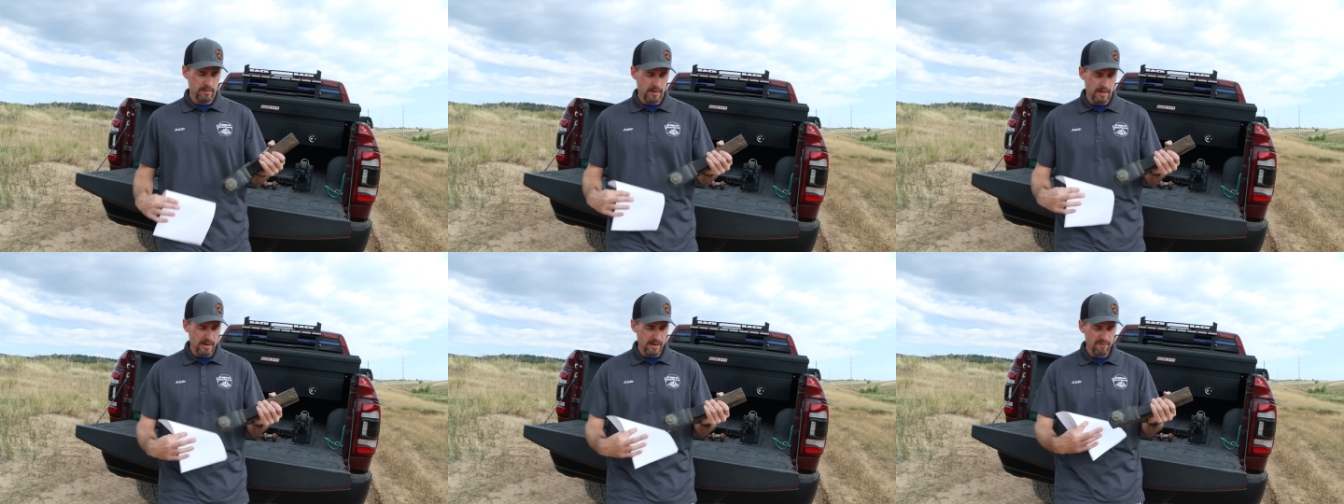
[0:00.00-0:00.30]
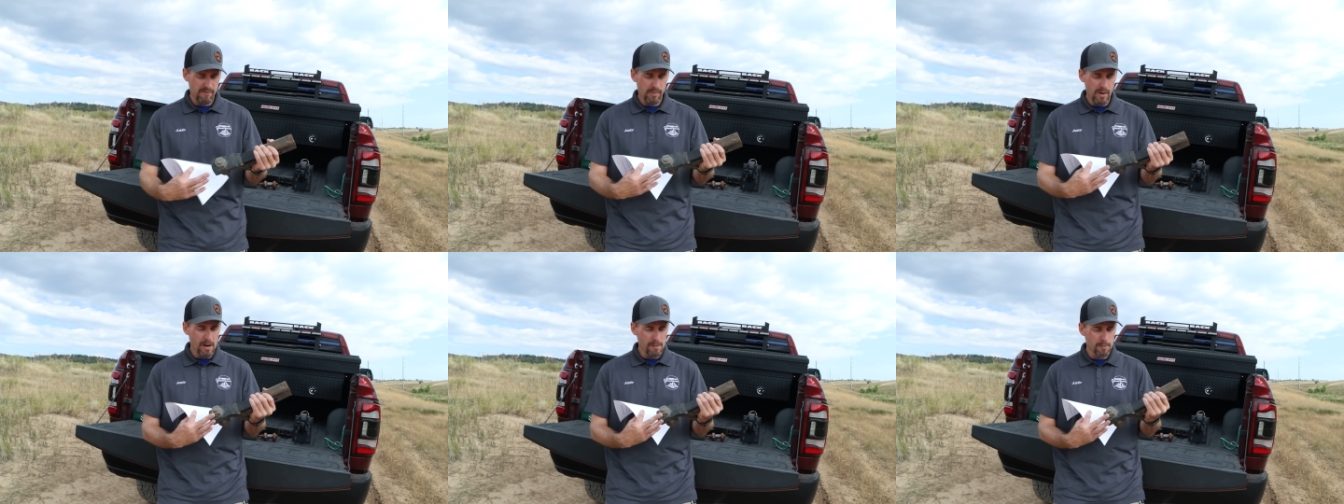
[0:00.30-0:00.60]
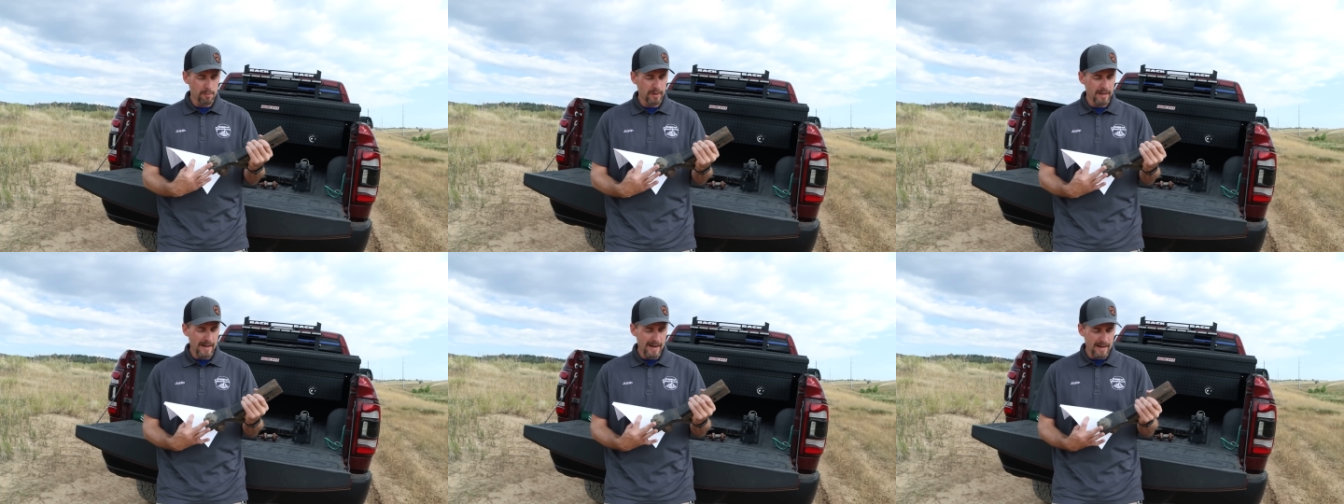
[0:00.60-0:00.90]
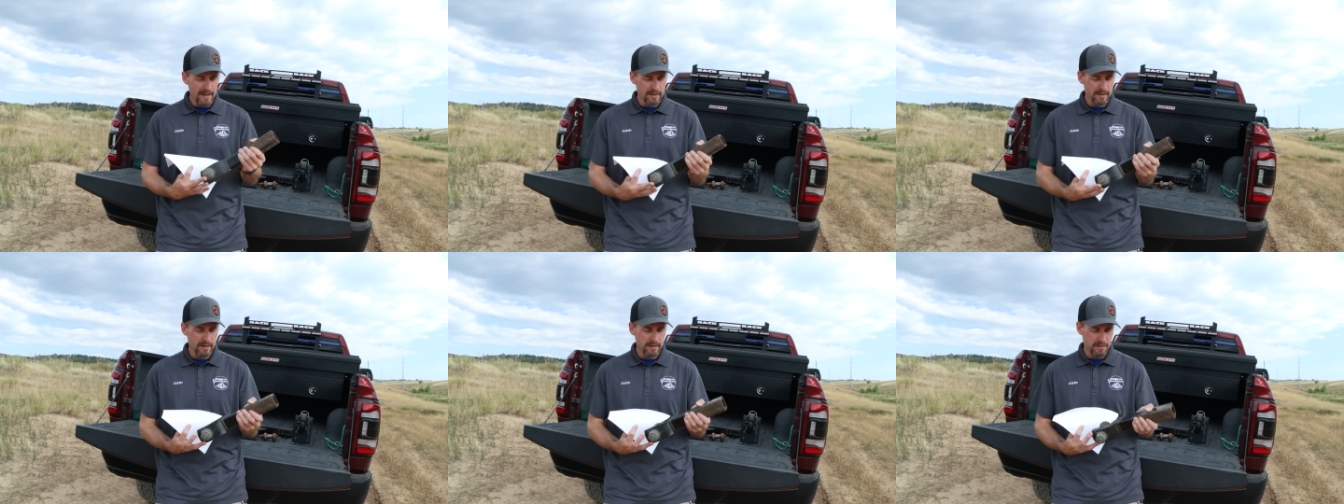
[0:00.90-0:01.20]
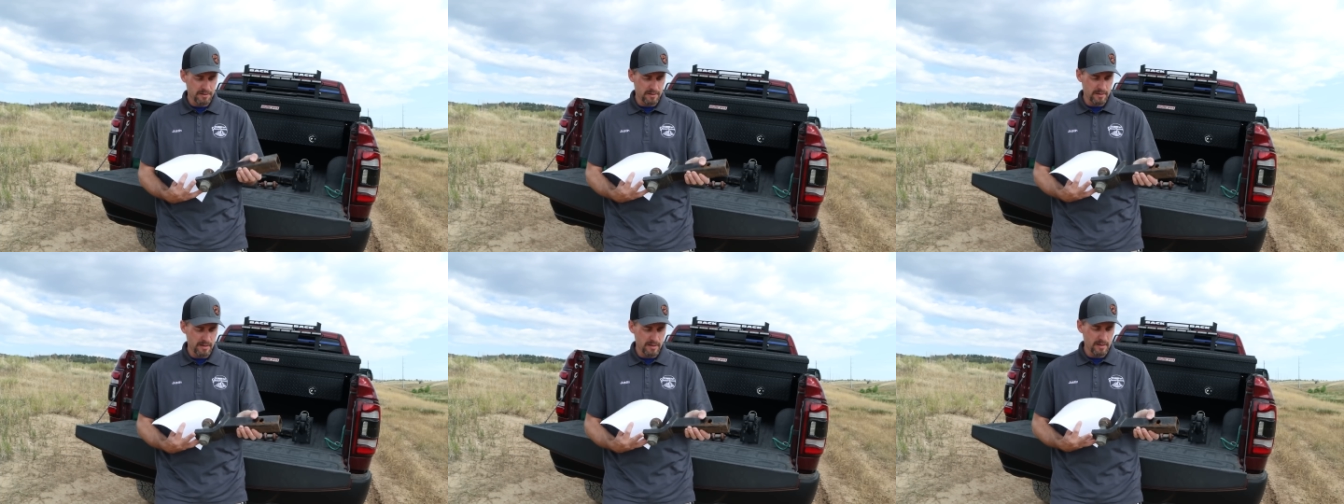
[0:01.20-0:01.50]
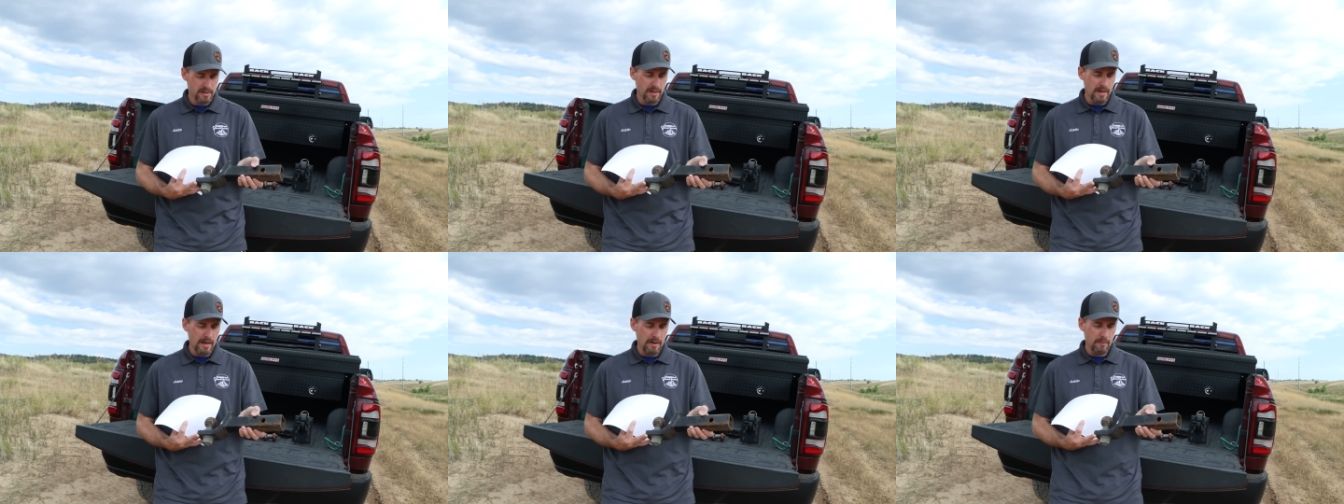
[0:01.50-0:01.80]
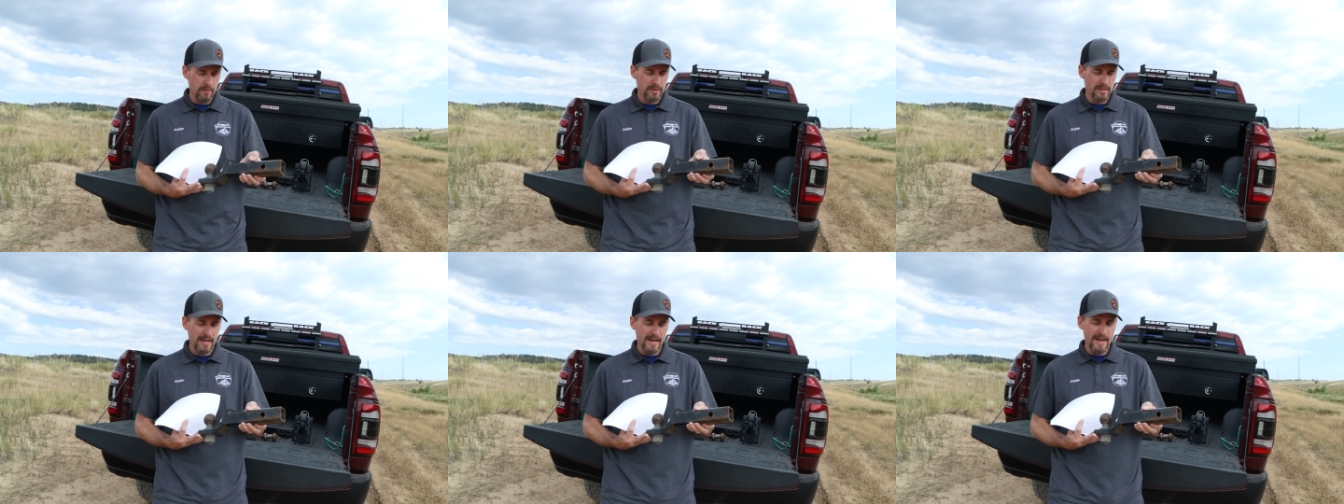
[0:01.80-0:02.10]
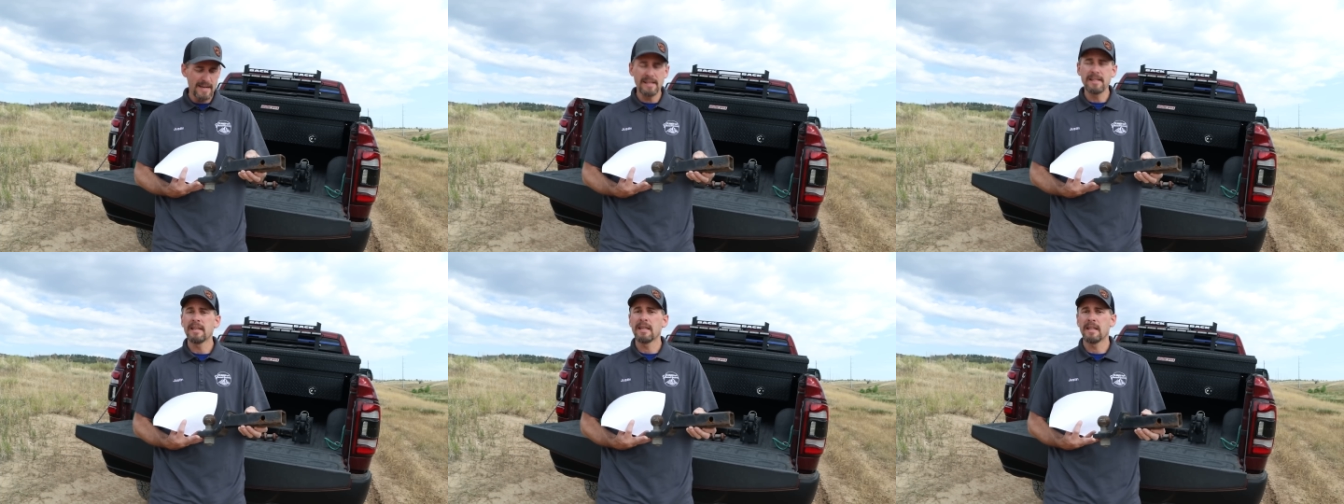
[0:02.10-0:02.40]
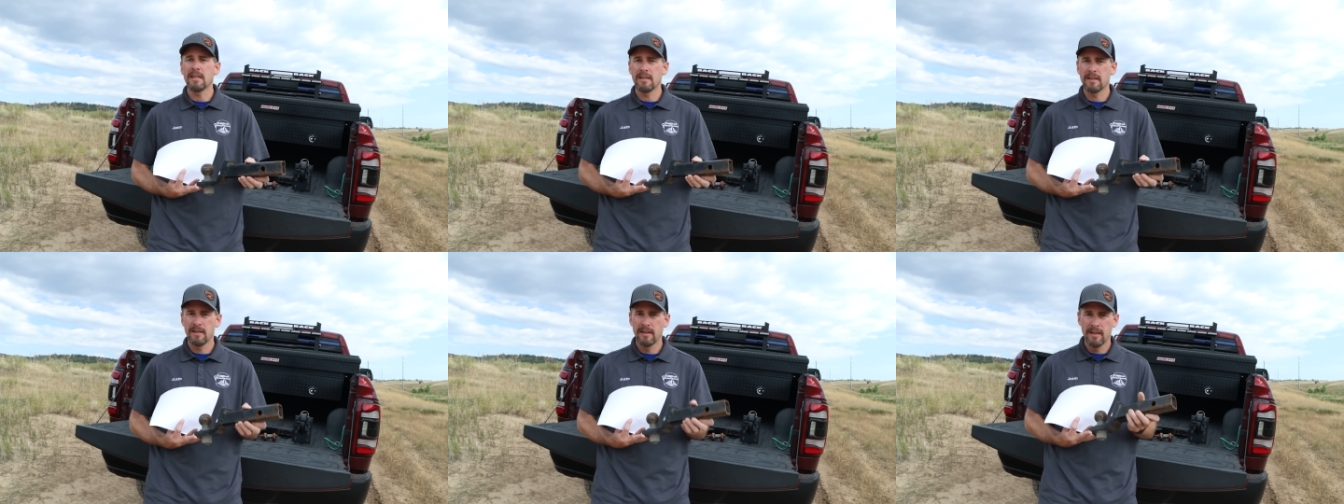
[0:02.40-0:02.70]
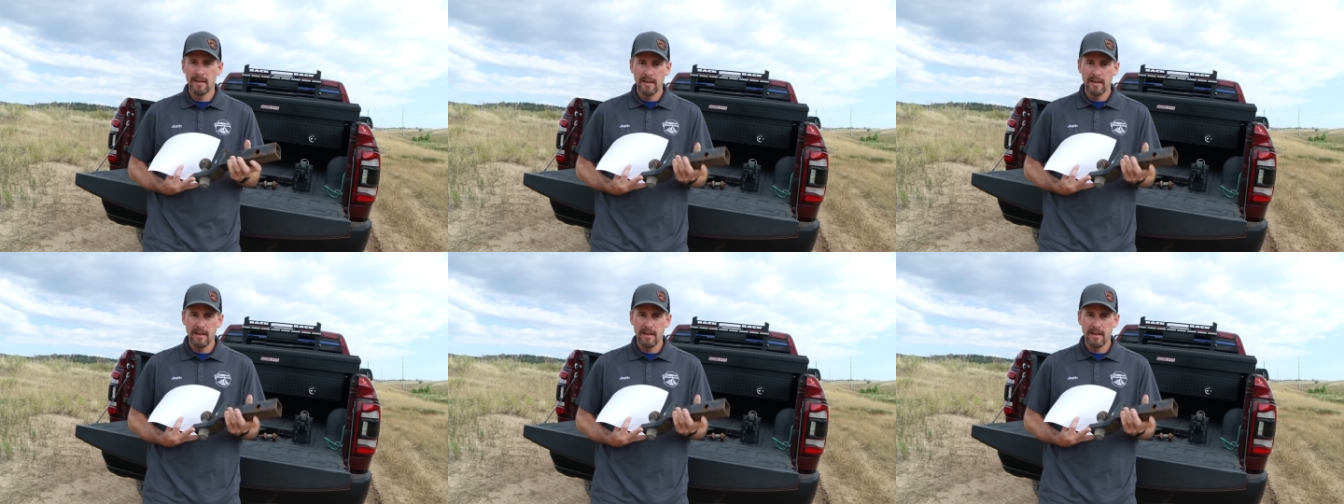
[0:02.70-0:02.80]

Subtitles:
I probably had this since I was 18.